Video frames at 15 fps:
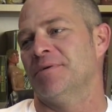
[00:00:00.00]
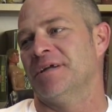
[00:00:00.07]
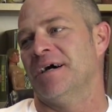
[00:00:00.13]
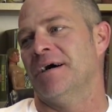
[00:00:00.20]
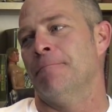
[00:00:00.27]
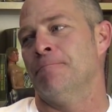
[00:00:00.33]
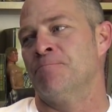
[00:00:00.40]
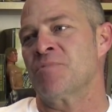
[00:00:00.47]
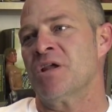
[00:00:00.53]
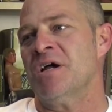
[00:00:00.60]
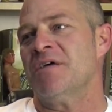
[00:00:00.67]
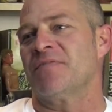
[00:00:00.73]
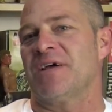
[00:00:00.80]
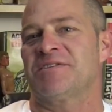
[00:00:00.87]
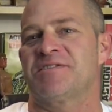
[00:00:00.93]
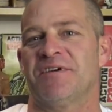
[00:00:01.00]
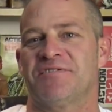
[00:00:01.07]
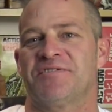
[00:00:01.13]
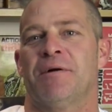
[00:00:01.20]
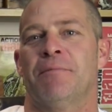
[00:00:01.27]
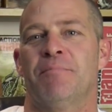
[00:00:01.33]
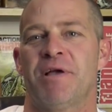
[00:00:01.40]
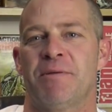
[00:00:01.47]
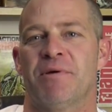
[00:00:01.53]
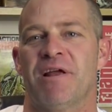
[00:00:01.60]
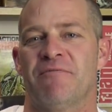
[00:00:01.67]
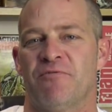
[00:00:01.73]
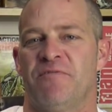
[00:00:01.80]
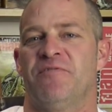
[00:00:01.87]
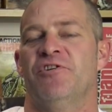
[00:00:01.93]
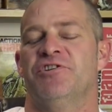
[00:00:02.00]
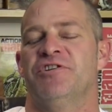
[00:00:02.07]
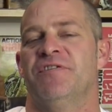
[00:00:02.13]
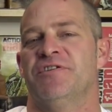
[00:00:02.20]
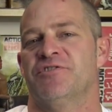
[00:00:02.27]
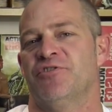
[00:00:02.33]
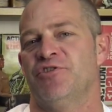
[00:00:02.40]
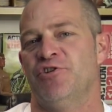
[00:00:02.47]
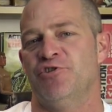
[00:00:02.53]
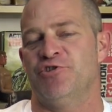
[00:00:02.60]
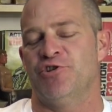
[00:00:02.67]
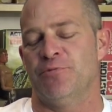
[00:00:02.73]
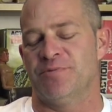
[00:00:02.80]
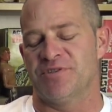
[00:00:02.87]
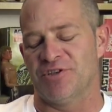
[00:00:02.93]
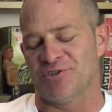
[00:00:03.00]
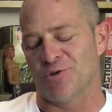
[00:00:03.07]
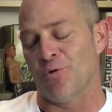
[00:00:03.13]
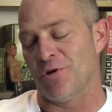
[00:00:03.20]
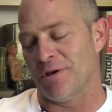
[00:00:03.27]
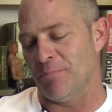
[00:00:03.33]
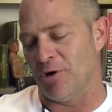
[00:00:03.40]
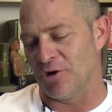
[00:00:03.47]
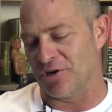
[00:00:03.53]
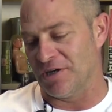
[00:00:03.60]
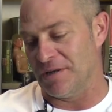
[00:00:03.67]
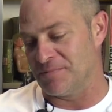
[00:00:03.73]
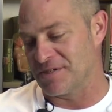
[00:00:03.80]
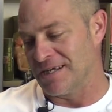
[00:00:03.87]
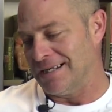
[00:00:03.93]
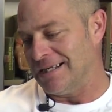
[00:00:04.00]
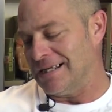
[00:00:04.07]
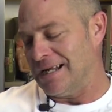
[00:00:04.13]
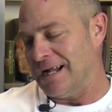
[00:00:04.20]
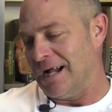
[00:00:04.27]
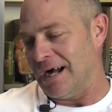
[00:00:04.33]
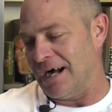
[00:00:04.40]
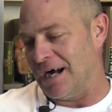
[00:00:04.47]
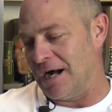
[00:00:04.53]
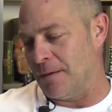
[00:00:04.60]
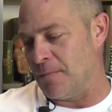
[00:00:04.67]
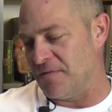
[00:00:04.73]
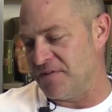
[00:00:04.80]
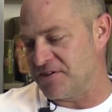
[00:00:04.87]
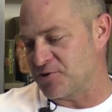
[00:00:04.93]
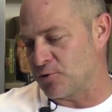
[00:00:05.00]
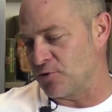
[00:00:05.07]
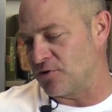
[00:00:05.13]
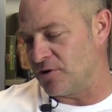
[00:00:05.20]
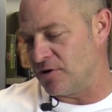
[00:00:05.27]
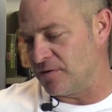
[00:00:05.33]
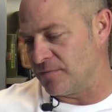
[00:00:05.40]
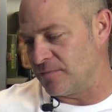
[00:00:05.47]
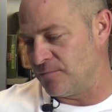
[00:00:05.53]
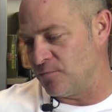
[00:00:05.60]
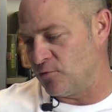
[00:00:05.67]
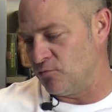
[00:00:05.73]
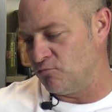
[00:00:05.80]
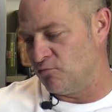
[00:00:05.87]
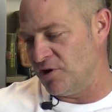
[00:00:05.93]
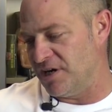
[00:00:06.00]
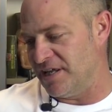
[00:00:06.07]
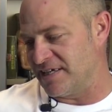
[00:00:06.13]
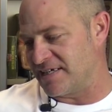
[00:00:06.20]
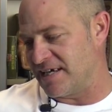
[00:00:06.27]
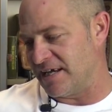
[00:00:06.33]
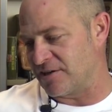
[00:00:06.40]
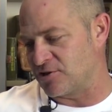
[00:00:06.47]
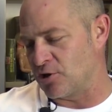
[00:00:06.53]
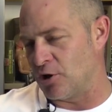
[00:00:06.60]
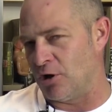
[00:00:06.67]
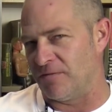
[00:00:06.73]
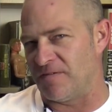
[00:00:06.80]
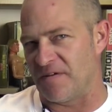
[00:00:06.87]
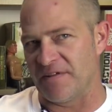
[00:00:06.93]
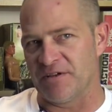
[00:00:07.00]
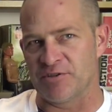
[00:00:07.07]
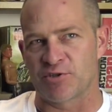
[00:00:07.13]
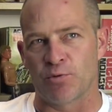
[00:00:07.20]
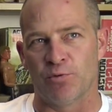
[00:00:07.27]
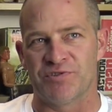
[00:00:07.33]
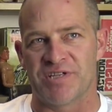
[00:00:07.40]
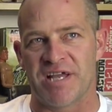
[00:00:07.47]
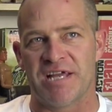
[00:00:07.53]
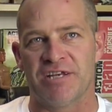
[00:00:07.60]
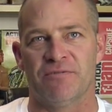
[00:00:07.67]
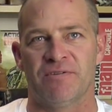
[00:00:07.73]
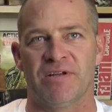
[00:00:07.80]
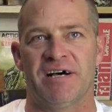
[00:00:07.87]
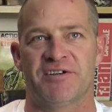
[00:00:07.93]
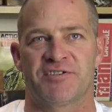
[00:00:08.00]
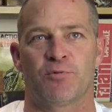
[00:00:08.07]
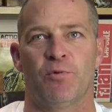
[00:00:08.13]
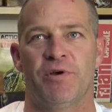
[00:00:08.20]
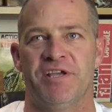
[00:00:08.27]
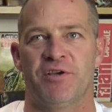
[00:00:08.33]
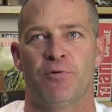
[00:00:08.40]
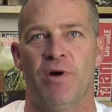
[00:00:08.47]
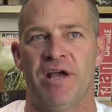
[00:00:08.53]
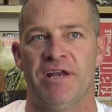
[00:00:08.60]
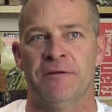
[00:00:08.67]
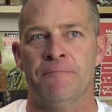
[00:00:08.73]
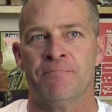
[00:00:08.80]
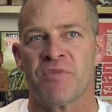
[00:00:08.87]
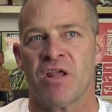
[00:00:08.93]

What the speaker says: but that's how some people have referred to this on YouTube, as the toy apocalypse. And this sort of really kicked off, I think it was towards the end of last week, when